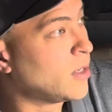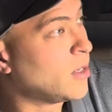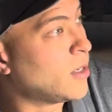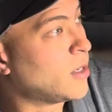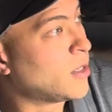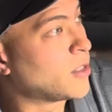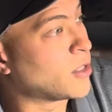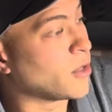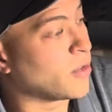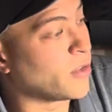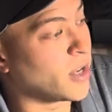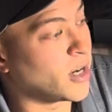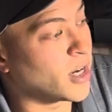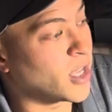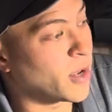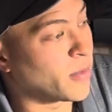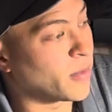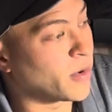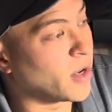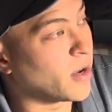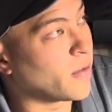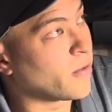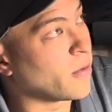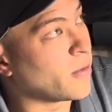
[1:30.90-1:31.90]
So then
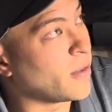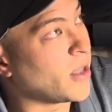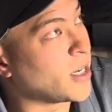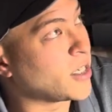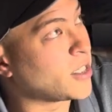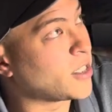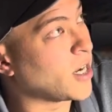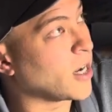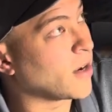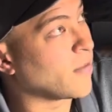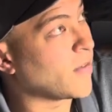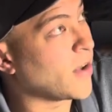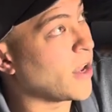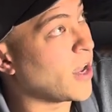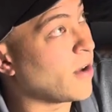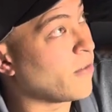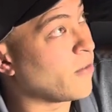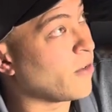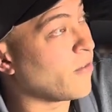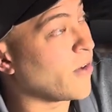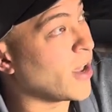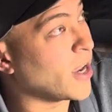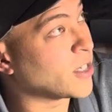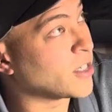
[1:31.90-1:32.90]
coming up from that check valve,
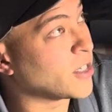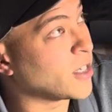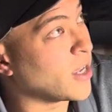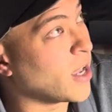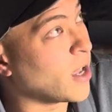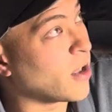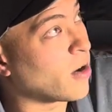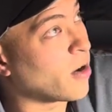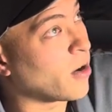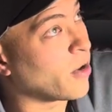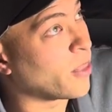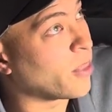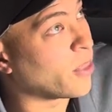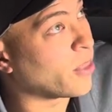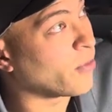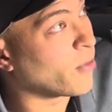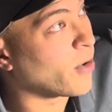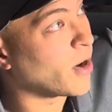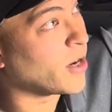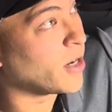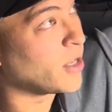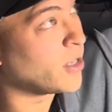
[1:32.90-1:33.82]
we've actually got our threaded